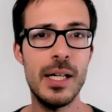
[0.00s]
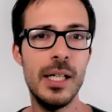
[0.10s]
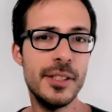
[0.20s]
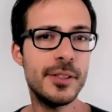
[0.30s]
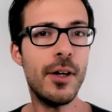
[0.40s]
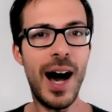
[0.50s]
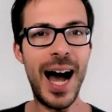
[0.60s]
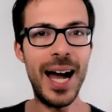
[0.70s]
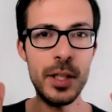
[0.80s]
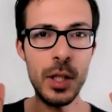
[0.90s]
So I
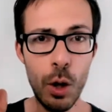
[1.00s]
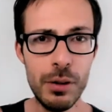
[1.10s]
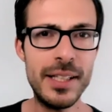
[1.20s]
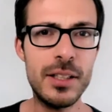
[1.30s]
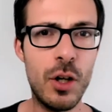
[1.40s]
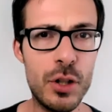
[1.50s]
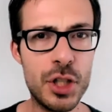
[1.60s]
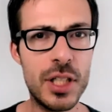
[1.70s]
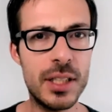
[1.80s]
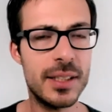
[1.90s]
know that
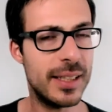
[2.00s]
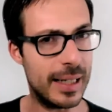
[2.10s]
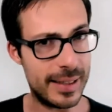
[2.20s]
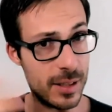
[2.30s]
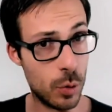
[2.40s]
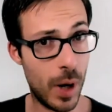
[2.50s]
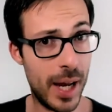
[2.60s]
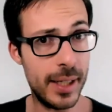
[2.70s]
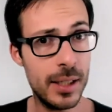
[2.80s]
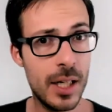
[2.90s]
coaching this
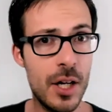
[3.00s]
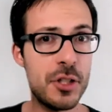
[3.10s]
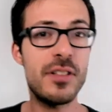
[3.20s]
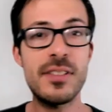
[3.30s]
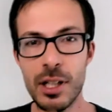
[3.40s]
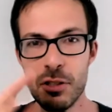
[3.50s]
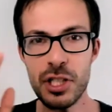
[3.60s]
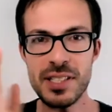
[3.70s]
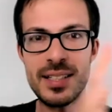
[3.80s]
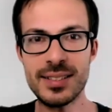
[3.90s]
way, so it's not
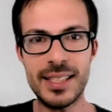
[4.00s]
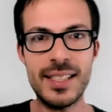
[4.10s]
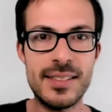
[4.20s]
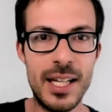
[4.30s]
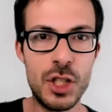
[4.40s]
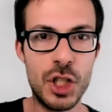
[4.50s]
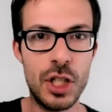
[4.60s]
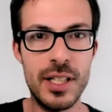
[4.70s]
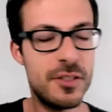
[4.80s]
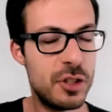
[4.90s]
just a training session,
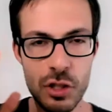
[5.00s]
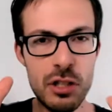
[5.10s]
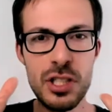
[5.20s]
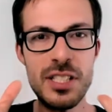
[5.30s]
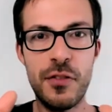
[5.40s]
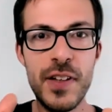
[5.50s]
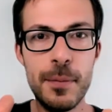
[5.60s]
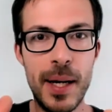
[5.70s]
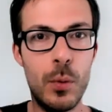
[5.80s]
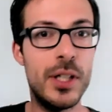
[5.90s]
it's not just
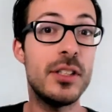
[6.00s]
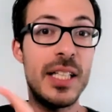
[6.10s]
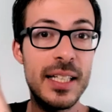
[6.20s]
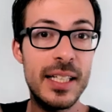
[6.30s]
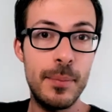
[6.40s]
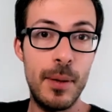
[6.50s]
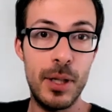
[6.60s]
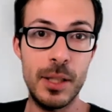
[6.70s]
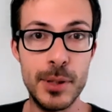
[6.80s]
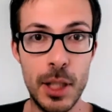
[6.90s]
feedback where you're telling him about the
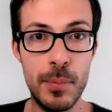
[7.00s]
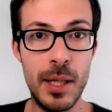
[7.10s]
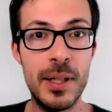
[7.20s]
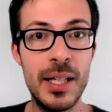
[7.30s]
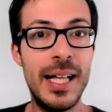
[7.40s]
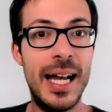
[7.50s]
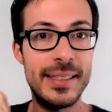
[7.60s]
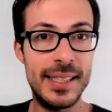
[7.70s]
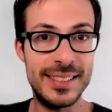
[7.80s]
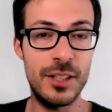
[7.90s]
problem and an
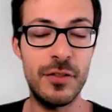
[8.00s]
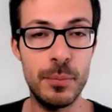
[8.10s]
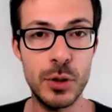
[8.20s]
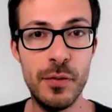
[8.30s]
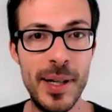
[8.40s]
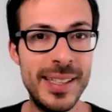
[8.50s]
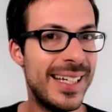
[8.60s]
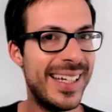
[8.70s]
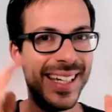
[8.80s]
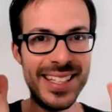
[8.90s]
area of improvement,
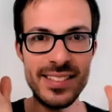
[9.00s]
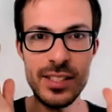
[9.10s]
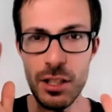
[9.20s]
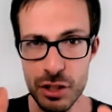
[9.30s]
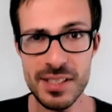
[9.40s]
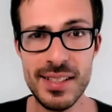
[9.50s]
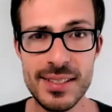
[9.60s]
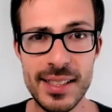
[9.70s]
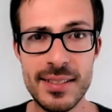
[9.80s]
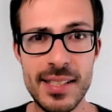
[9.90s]
it's not just a
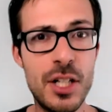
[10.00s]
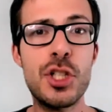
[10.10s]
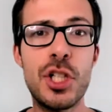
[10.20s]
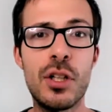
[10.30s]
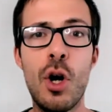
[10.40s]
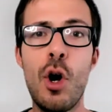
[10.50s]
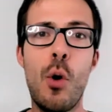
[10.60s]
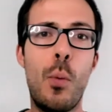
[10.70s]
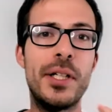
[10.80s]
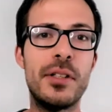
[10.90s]
training session
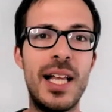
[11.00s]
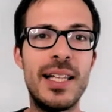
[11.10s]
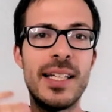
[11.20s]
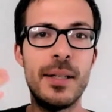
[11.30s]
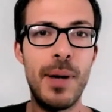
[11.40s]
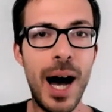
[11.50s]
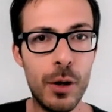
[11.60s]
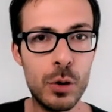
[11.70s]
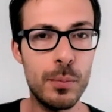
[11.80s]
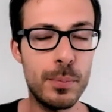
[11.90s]
where you're telling him how
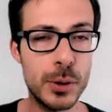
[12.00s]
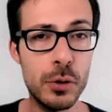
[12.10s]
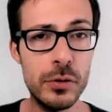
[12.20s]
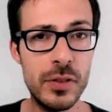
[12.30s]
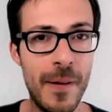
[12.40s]
to improve,